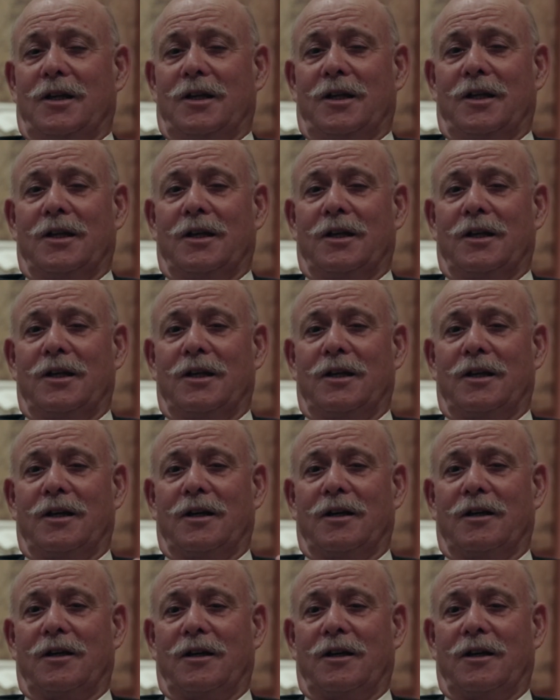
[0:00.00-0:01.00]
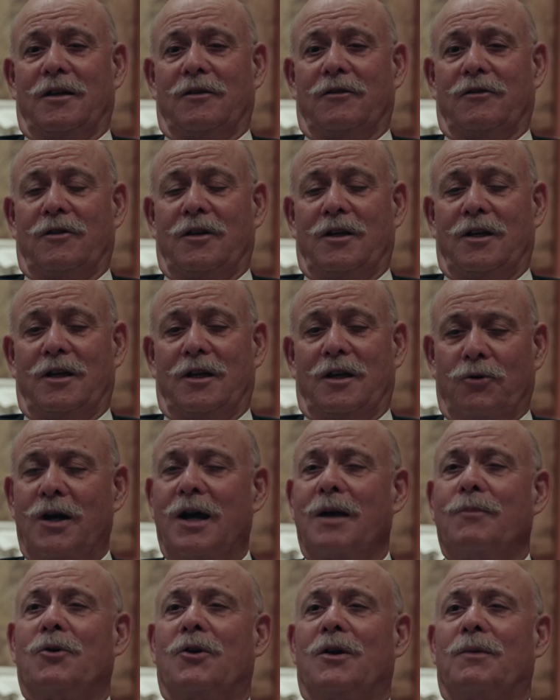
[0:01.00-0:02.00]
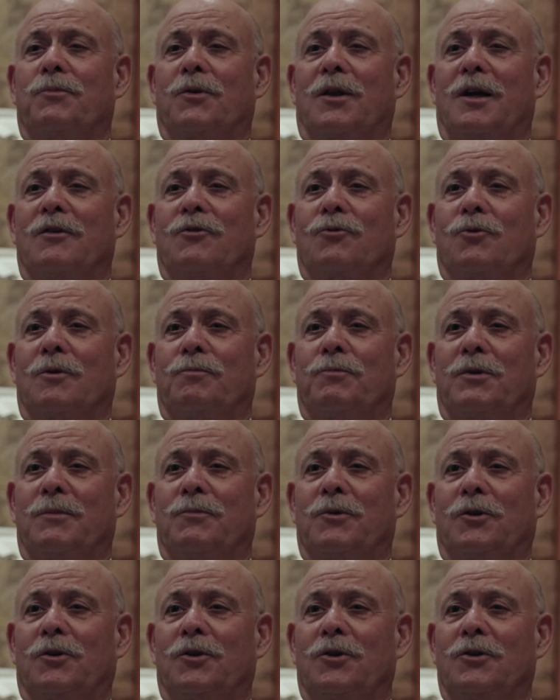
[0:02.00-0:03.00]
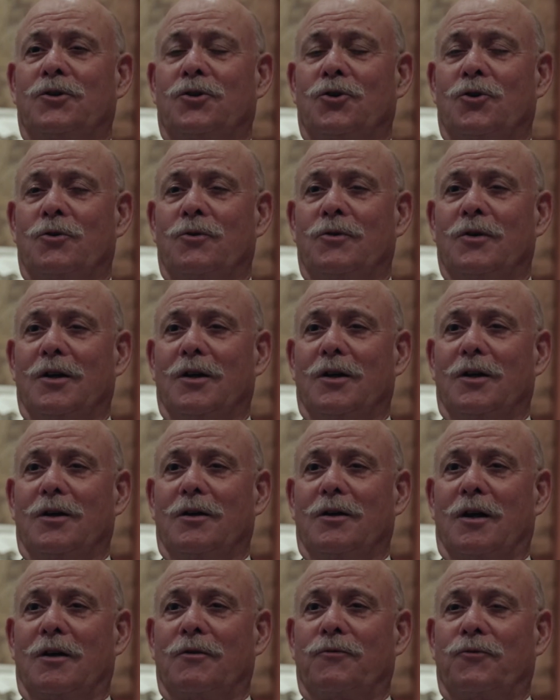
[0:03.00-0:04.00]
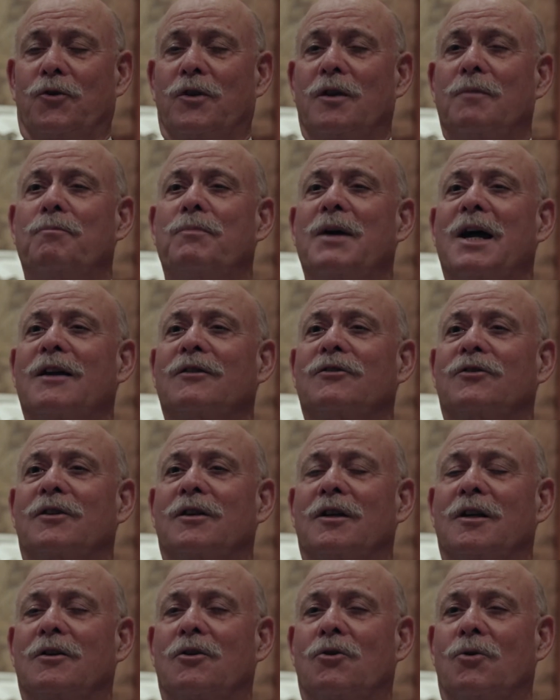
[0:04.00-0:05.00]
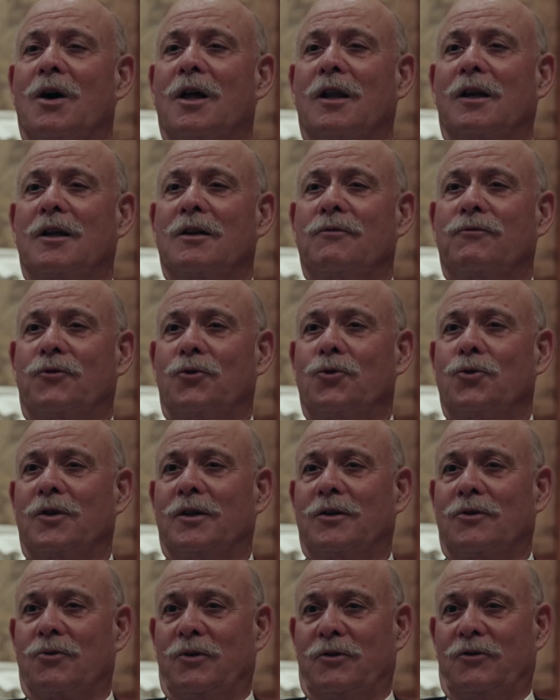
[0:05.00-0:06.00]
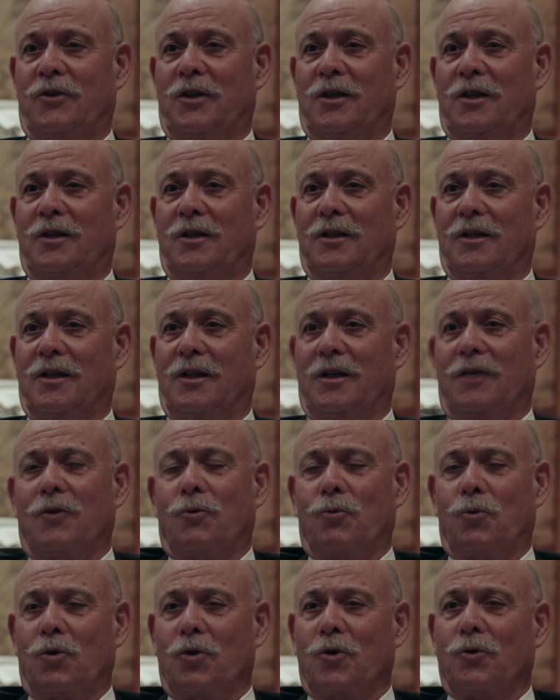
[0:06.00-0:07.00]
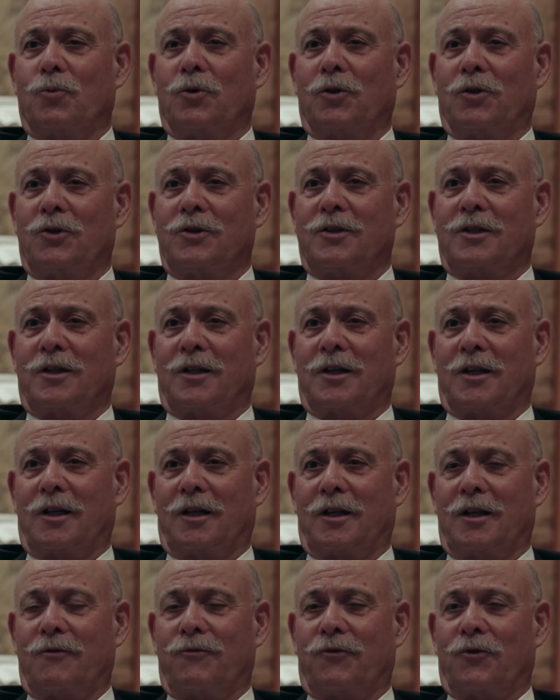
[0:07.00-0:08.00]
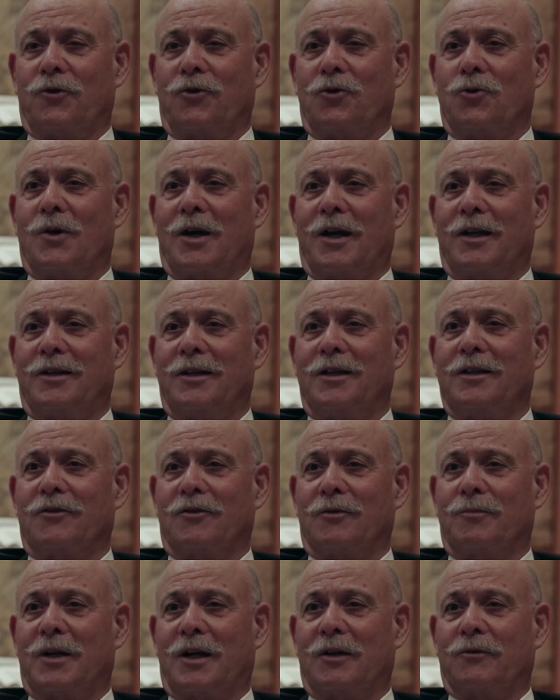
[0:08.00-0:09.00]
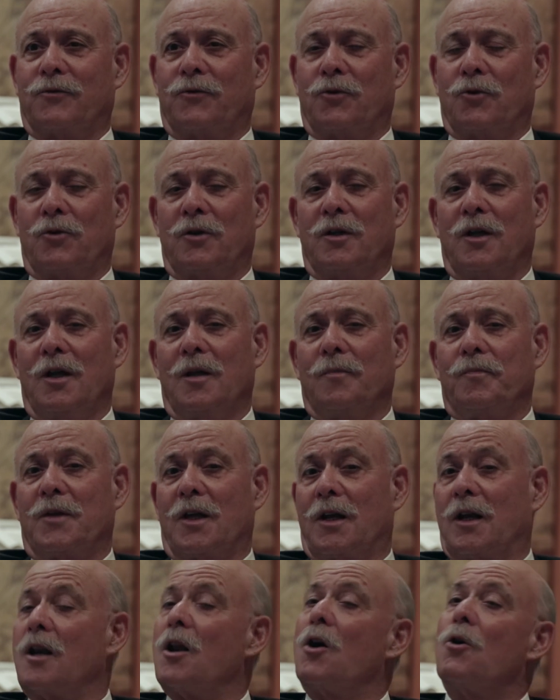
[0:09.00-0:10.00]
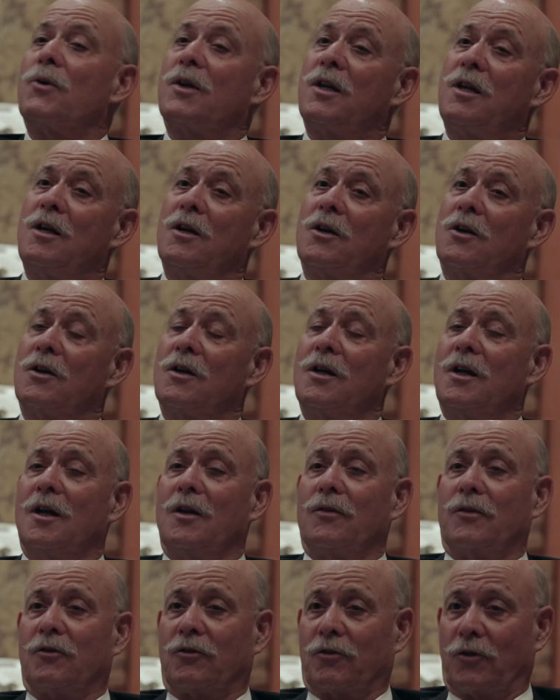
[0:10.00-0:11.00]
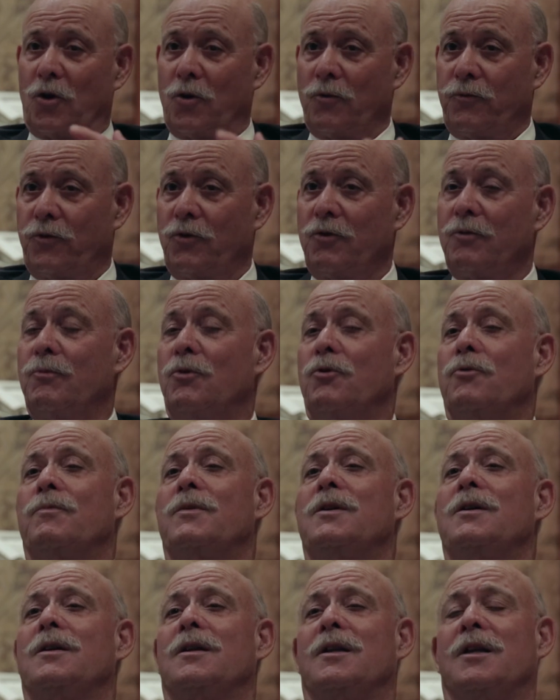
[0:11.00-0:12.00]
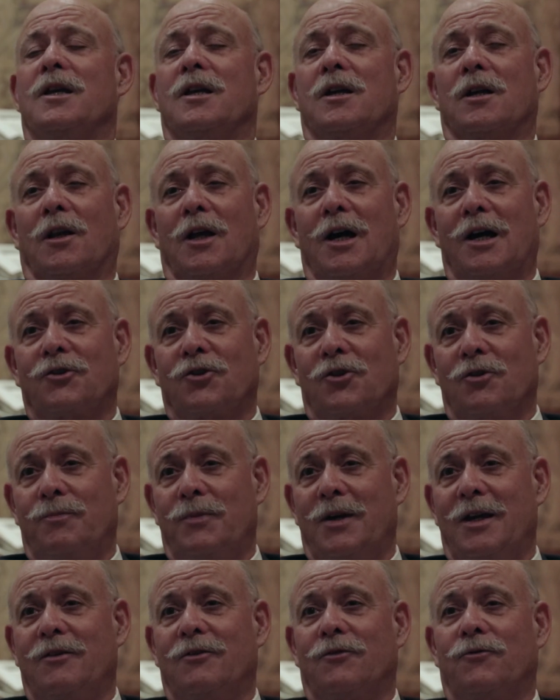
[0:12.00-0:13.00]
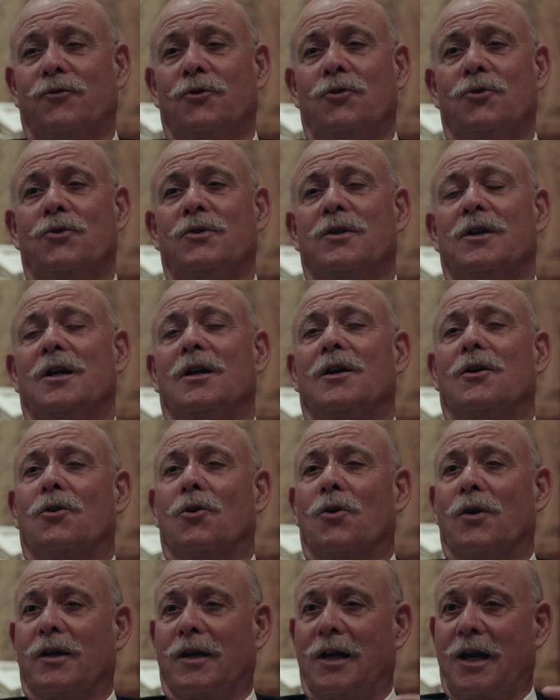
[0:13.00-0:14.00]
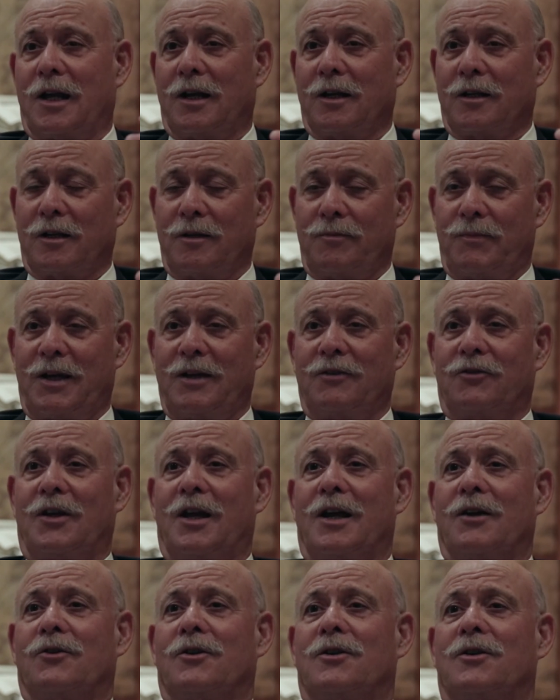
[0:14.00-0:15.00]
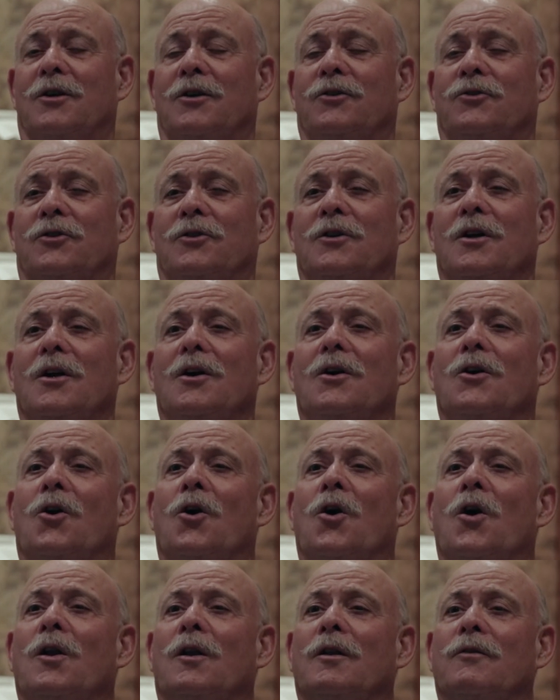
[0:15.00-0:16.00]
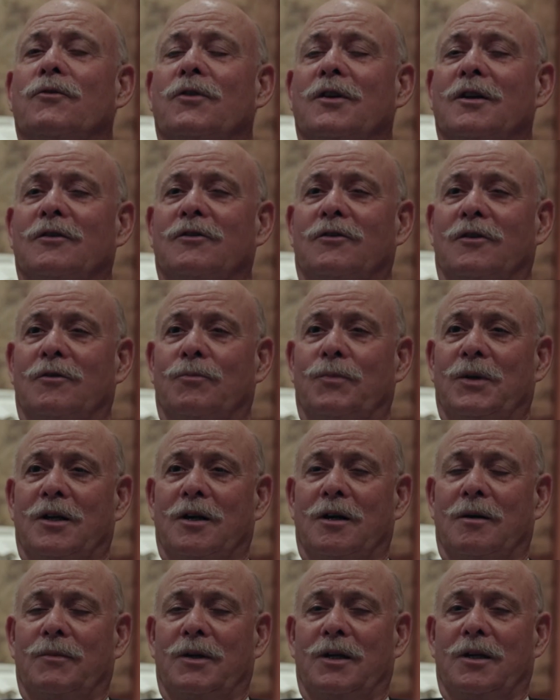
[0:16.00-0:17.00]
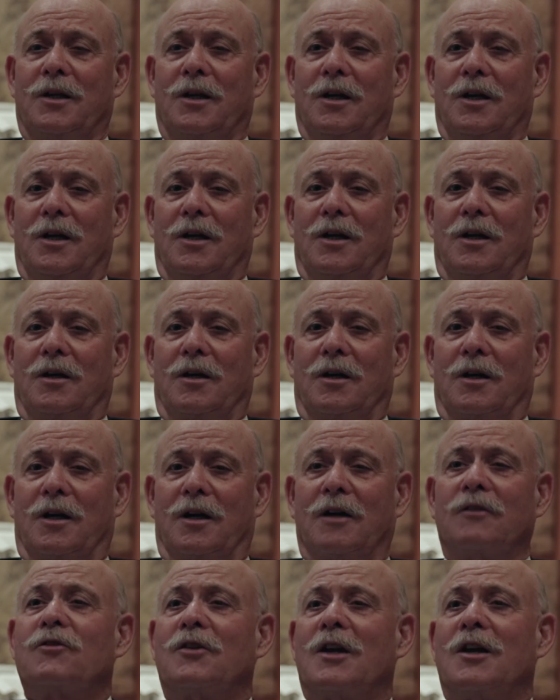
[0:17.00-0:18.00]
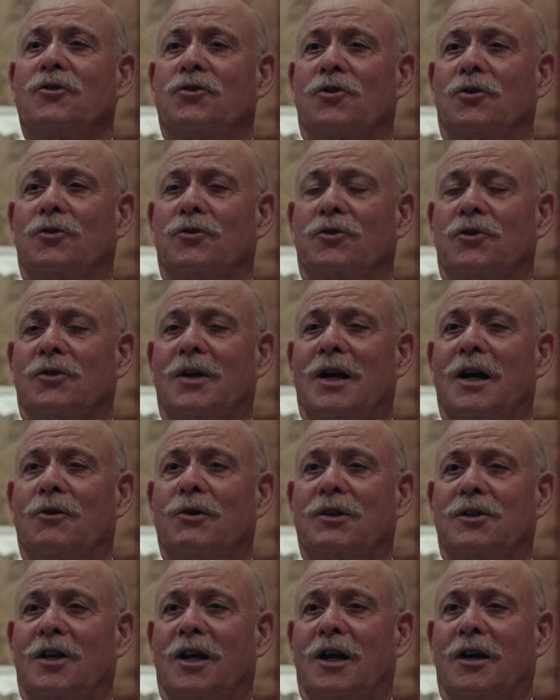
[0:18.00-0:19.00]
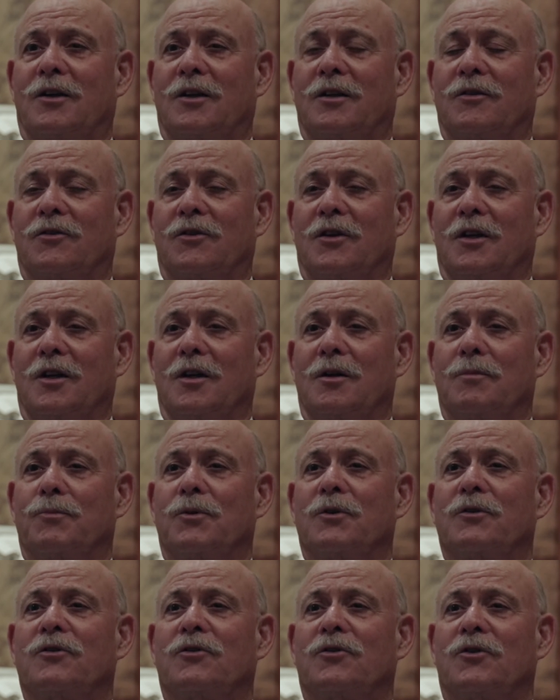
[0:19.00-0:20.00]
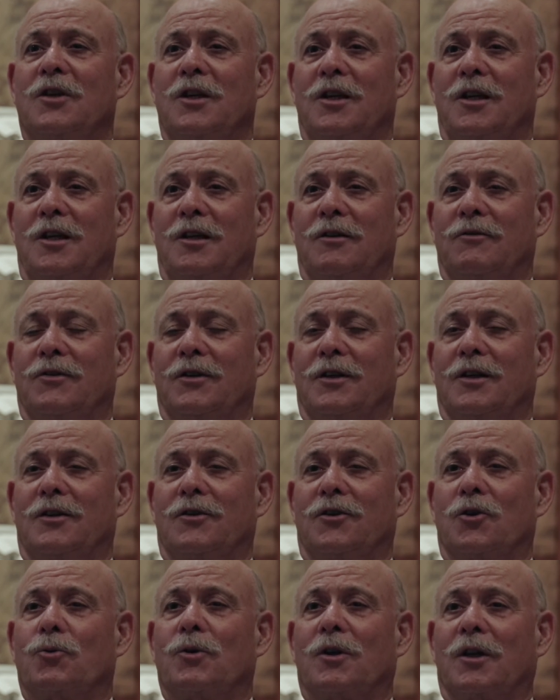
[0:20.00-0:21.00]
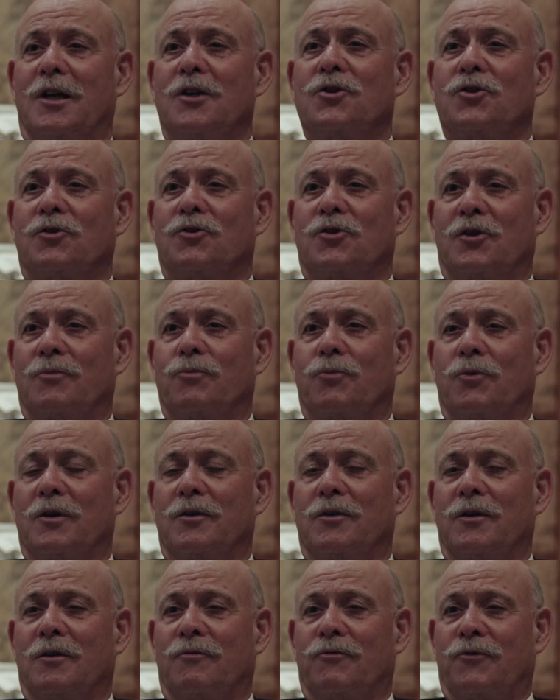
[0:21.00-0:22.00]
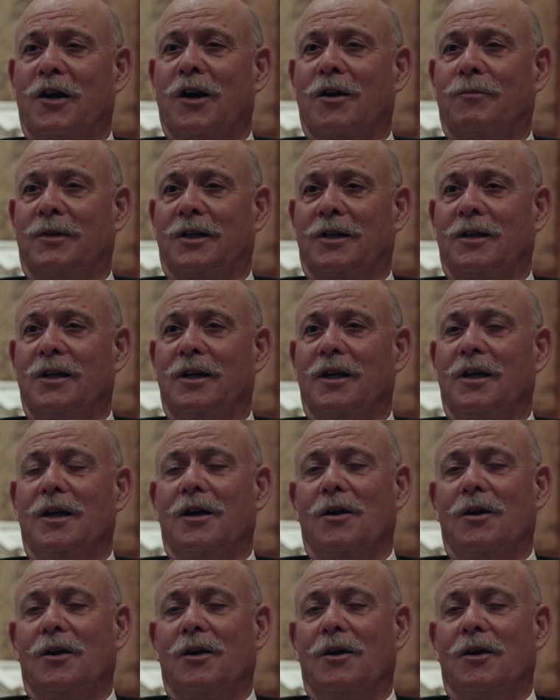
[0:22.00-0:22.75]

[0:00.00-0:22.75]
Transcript: Italy is the primary place where people look to for the best in quality food and cuisine. The world will look to Italy for new ideas about food, and I know here the slow food movement, ecological based food, organically based agriculture, all of this is becoming essential to how Italians perceive their relationship with the farming.